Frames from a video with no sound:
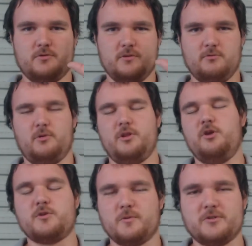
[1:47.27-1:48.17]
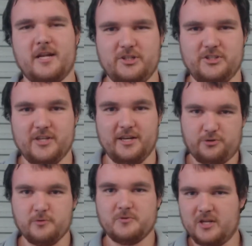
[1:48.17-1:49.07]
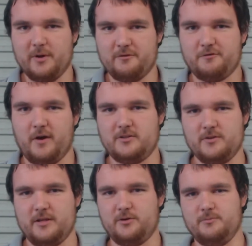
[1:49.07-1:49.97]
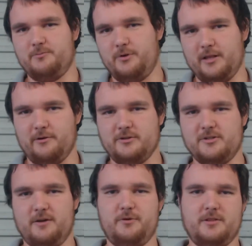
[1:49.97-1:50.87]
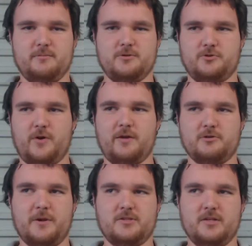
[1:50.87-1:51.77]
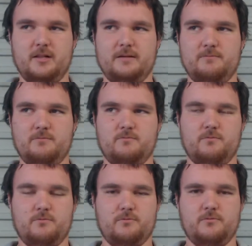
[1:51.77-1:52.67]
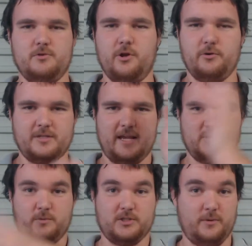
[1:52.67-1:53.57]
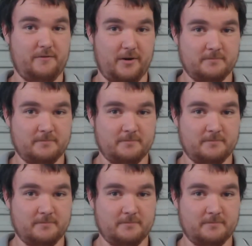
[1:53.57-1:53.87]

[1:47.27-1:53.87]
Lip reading: well, the US wasn't actually sending troops anywhere to fight, so they couldn't bring their own stuff with them. So Australia was basically no tanks whatsoever.